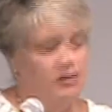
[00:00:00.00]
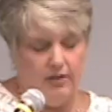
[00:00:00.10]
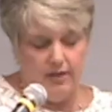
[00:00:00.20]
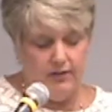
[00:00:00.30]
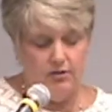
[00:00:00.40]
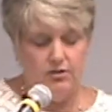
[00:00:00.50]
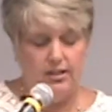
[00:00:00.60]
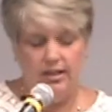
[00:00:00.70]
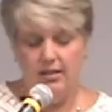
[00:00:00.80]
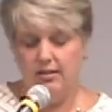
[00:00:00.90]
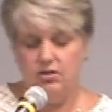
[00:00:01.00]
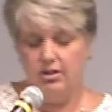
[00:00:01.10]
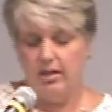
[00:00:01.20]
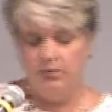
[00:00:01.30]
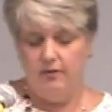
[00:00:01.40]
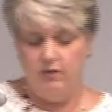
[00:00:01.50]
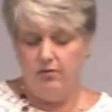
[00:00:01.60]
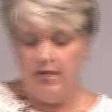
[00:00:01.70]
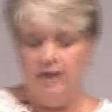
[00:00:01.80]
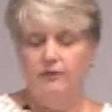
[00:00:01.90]
of love energy in this chapter of
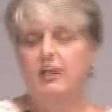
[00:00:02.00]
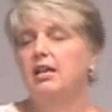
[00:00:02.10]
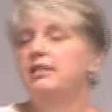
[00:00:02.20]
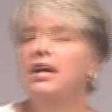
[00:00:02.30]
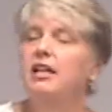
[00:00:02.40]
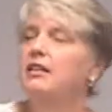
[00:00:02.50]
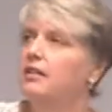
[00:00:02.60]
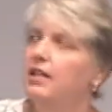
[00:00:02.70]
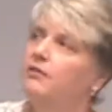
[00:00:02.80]
your life. Take the